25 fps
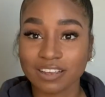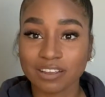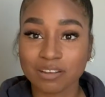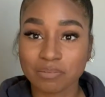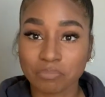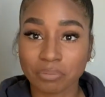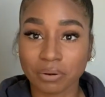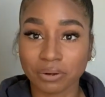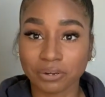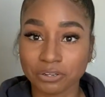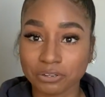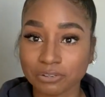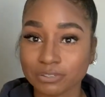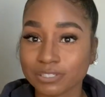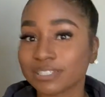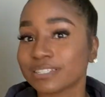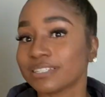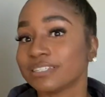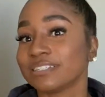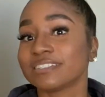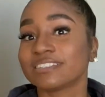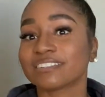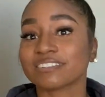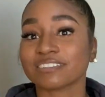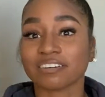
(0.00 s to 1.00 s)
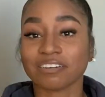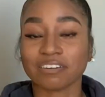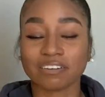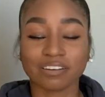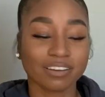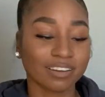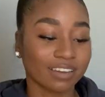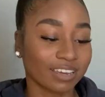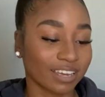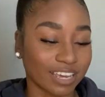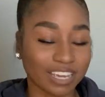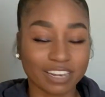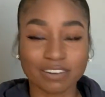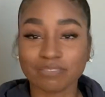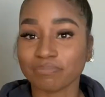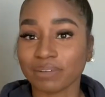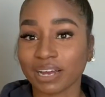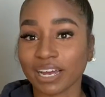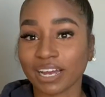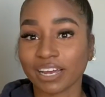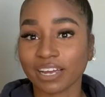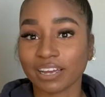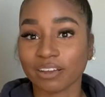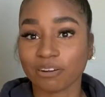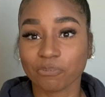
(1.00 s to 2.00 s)
produces in
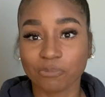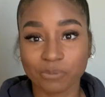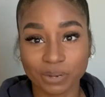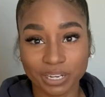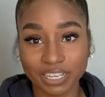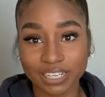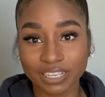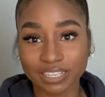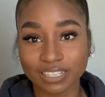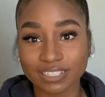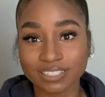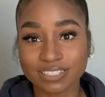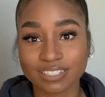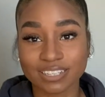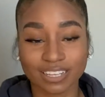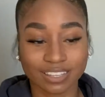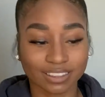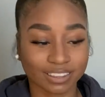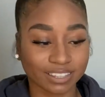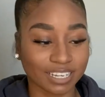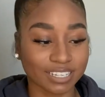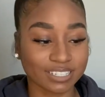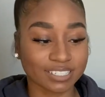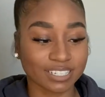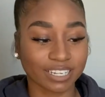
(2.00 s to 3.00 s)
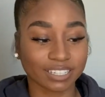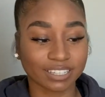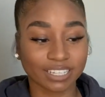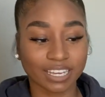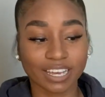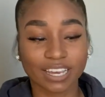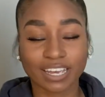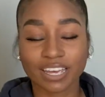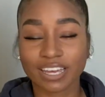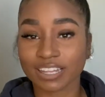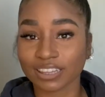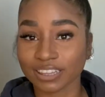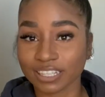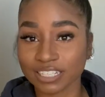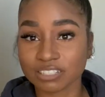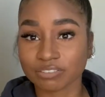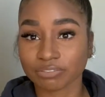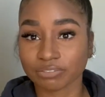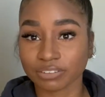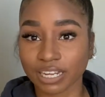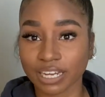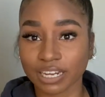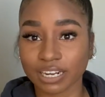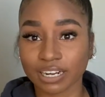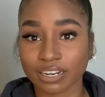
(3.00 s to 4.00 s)
my wigs and things like that, and this
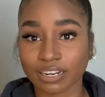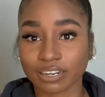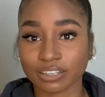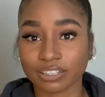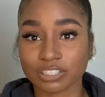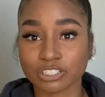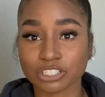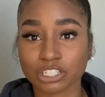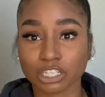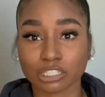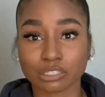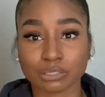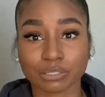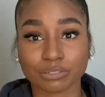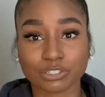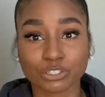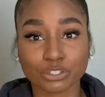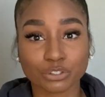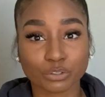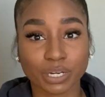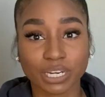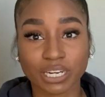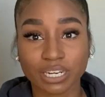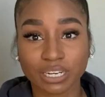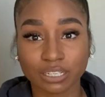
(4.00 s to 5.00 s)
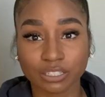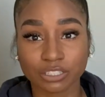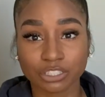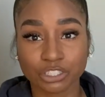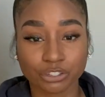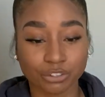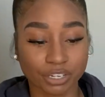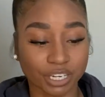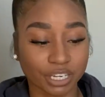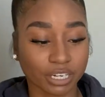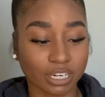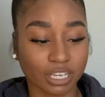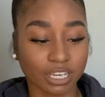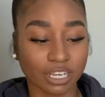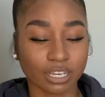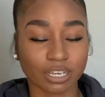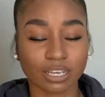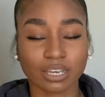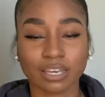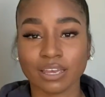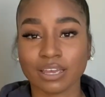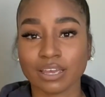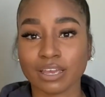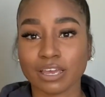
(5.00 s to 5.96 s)
flat iron in terms of straightening